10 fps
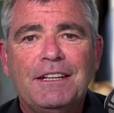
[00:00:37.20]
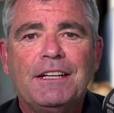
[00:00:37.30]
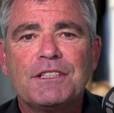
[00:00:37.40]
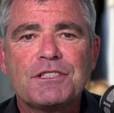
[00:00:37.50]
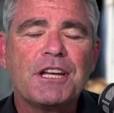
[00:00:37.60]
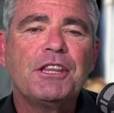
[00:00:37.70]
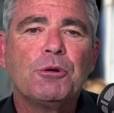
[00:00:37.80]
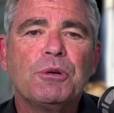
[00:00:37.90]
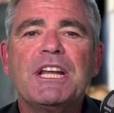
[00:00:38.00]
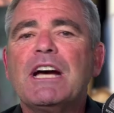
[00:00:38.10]
Instead,
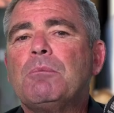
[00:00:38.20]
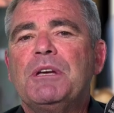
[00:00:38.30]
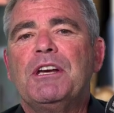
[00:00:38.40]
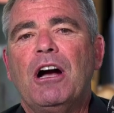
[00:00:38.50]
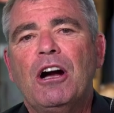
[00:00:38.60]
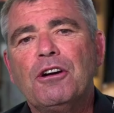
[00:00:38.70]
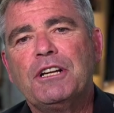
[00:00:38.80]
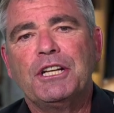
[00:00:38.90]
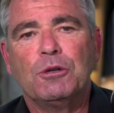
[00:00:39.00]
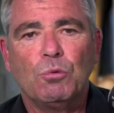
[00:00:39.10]
there would now be
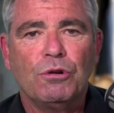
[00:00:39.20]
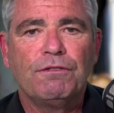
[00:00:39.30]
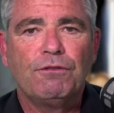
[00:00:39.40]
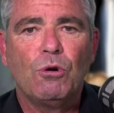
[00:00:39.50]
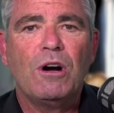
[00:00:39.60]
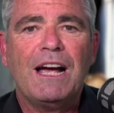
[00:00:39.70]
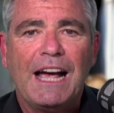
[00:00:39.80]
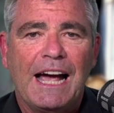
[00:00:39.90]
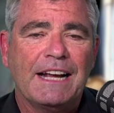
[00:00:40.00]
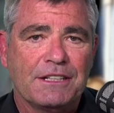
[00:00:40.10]
only an award for
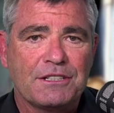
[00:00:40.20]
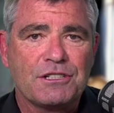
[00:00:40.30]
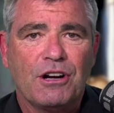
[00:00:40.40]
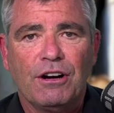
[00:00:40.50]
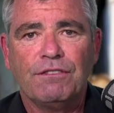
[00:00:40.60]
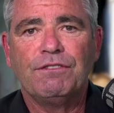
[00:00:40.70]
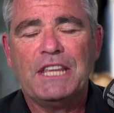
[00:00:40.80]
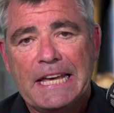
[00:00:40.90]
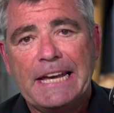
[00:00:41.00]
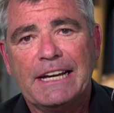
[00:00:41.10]
Artist of the
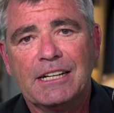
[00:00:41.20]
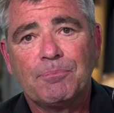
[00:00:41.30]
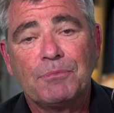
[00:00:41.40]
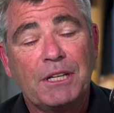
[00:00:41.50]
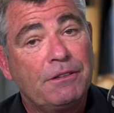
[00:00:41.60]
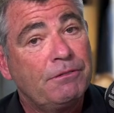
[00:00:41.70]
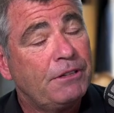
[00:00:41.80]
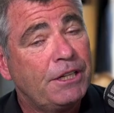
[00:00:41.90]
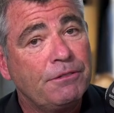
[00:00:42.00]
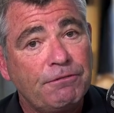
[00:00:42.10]
Year. And
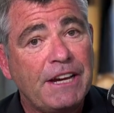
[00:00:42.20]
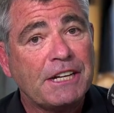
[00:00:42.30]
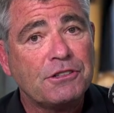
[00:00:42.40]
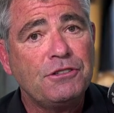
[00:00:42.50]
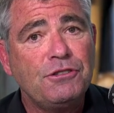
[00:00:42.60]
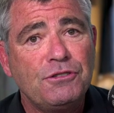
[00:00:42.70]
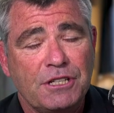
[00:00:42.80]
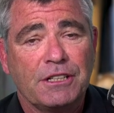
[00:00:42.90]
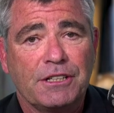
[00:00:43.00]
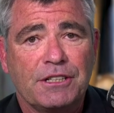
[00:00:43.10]
in fact, New
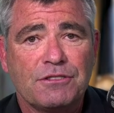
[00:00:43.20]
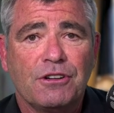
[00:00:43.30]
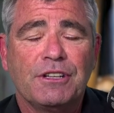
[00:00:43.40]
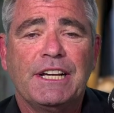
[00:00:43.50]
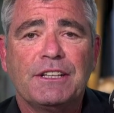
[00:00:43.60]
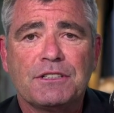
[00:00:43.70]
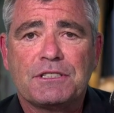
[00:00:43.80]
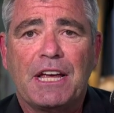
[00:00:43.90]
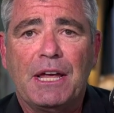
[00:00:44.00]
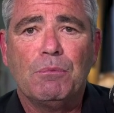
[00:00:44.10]
Zealand has gone down the
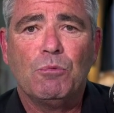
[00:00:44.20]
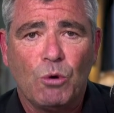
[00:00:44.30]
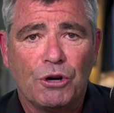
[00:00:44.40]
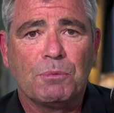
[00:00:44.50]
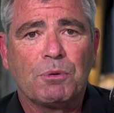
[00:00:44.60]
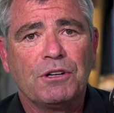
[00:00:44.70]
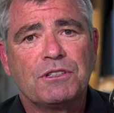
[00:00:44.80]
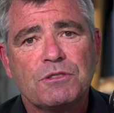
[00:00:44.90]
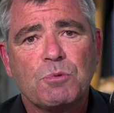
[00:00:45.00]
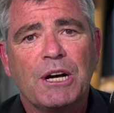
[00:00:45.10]
same woke
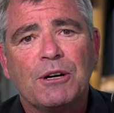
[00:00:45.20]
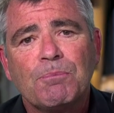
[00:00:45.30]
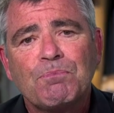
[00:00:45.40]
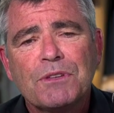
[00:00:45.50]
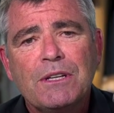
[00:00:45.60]
approach as well.